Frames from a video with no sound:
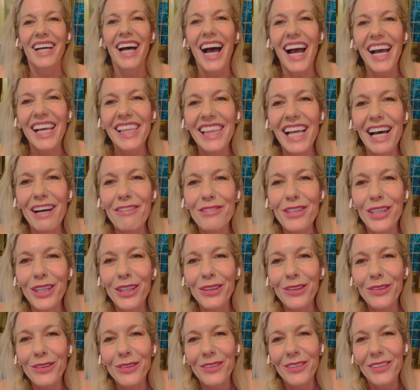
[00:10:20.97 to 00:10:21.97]
I love
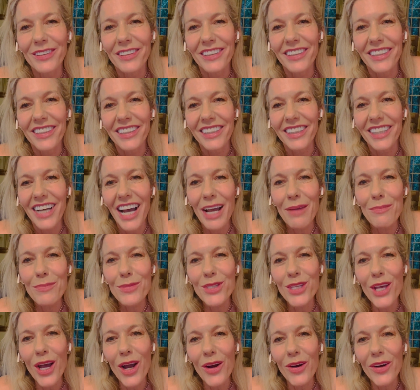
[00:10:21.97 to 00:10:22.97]
you. I'm
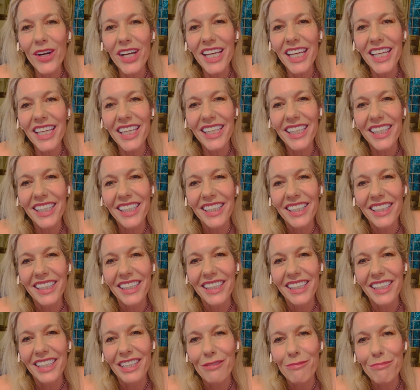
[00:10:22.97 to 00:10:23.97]
sorry.
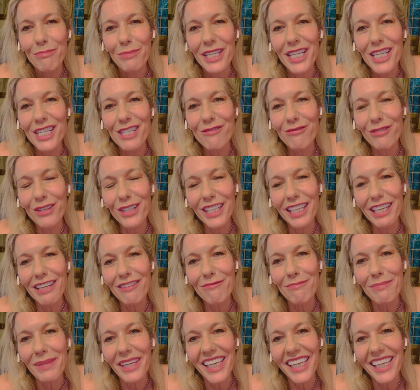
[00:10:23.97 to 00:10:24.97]
Please
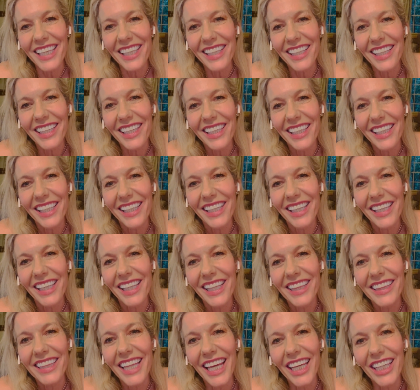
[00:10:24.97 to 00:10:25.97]
forgive me.
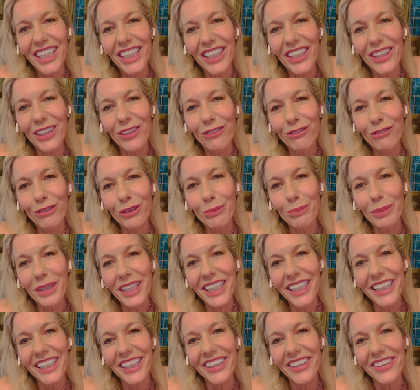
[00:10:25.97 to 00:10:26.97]
Thank you for
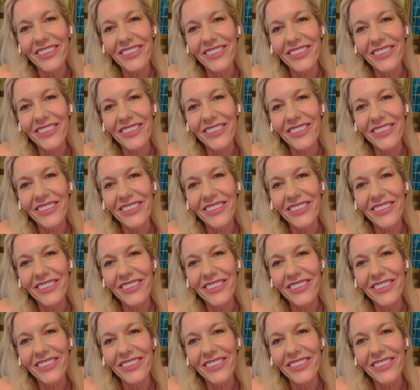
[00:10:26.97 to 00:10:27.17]
being you.